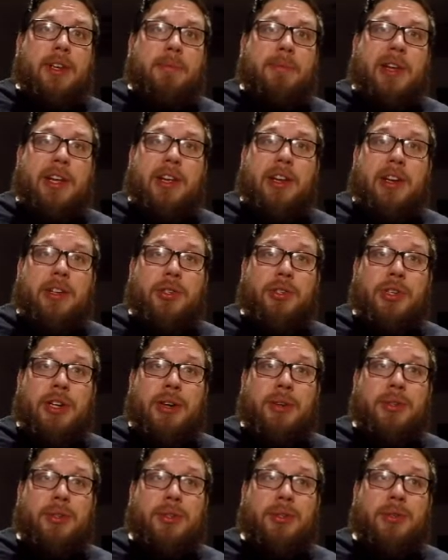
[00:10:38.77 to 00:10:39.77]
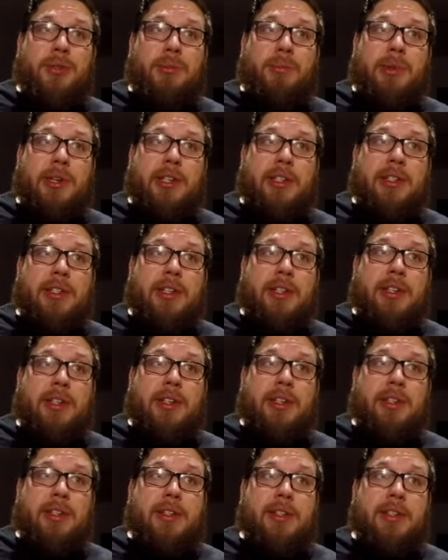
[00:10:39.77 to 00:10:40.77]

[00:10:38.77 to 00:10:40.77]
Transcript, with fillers: Not sure how soon, but ugh,